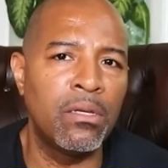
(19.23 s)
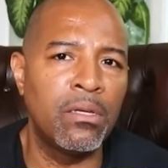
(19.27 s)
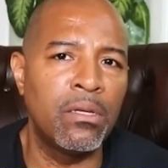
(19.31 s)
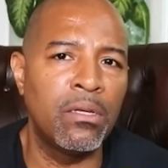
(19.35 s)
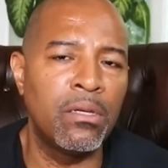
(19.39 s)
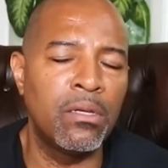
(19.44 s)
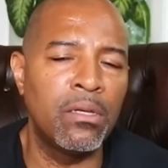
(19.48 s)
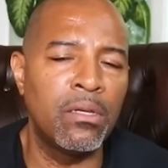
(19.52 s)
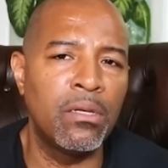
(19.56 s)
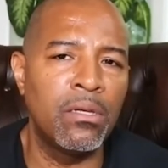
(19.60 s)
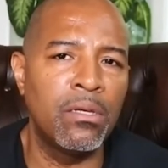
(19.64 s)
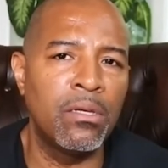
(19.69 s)

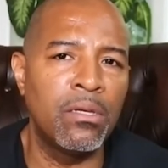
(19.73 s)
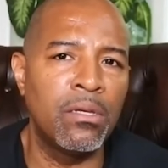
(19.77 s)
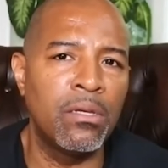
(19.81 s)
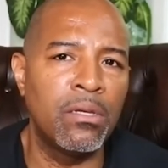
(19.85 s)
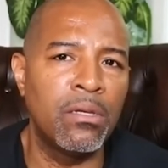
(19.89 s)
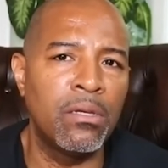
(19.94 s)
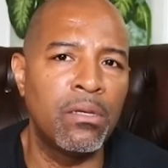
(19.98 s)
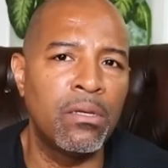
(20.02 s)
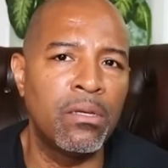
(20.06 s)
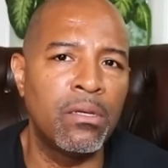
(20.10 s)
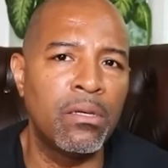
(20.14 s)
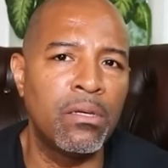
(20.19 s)

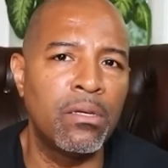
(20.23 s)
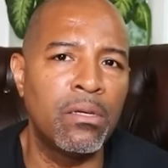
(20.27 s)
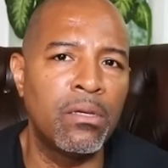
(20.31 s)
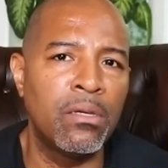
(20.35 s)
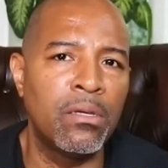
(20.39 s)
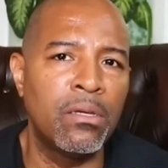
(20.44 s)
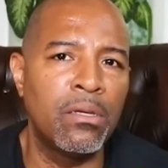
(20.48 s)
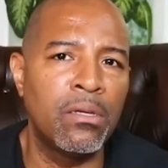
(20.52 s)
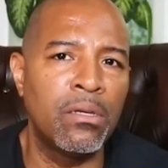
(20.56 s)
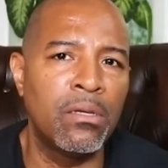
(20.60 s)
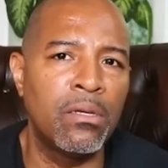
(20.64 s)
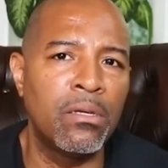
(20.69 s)

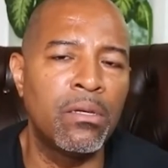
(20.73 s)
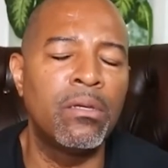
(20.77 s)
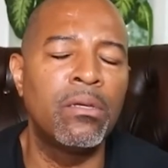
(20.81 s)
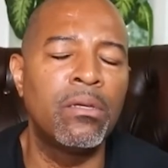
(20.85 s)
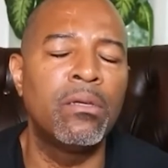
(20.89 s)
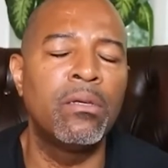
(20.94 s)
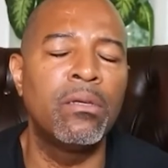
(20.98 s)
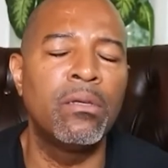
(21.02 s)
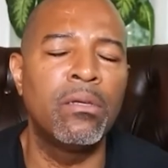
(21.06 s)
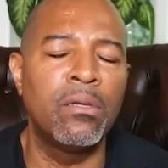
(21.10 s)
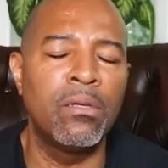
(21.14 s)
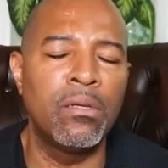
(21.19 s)

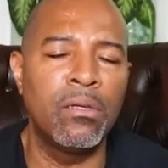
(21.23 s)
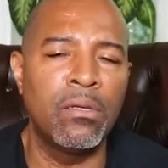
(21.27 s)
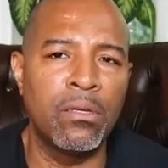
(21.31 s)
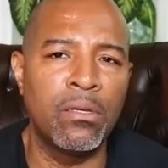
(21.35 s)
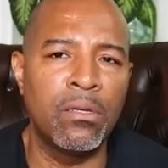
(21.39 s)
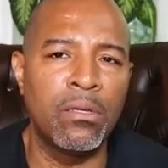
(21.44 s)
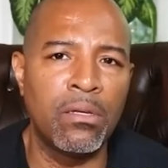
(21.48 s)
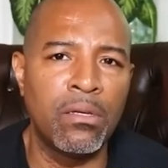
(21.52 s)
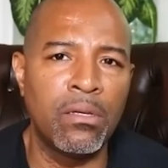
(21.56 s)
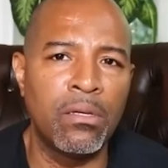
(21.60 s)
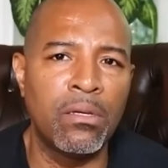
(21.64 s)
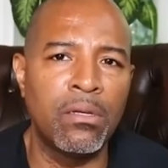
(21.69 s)

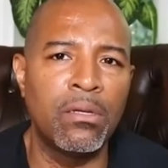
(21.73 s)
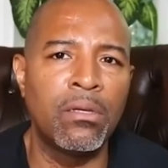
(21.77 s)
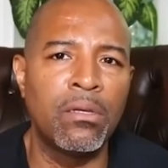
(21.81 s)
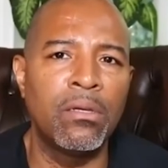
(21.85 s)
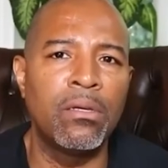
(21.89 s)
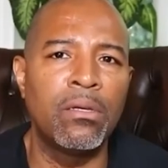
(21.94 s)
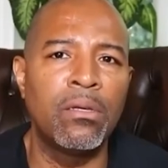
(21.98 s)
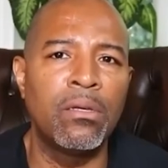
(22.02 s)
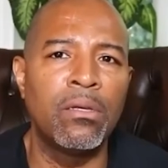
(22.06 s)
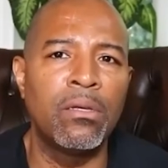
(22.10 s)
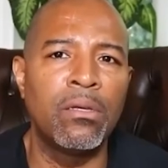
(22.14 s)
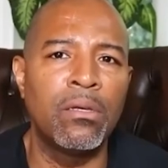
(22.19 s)

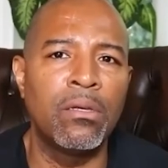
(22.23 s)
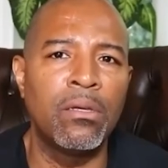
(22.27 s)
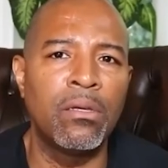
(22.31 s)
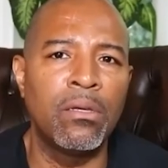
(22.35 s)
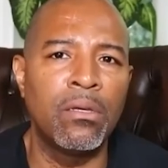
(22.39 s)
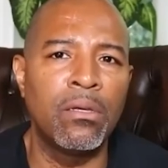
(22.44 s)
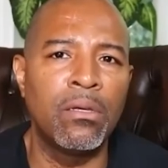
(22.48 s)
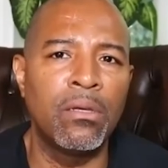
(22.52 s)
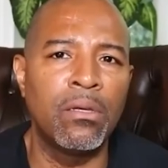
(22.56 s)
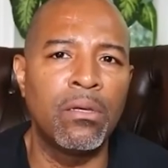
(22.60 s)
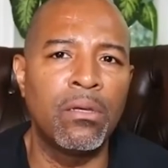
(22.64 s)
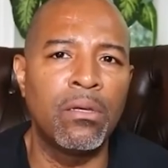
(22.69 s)

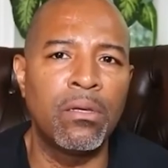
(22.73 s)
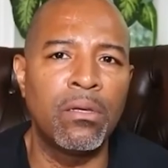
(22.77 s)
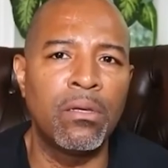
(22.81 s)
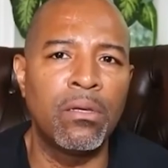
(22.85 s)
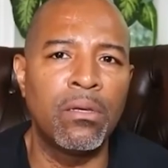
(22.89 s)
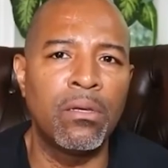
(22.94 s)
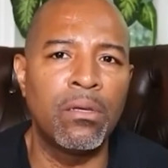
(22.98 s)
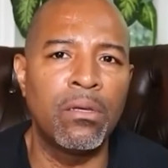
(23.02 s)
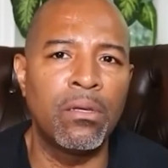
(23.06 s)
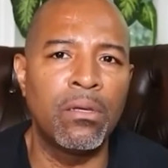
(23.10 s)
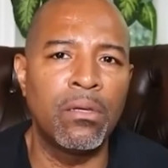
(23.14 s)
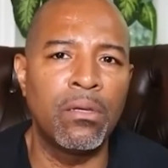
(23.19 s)

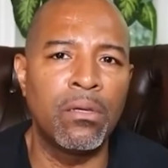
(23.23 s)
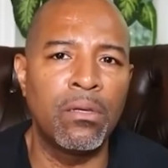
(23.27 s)
(not speaking)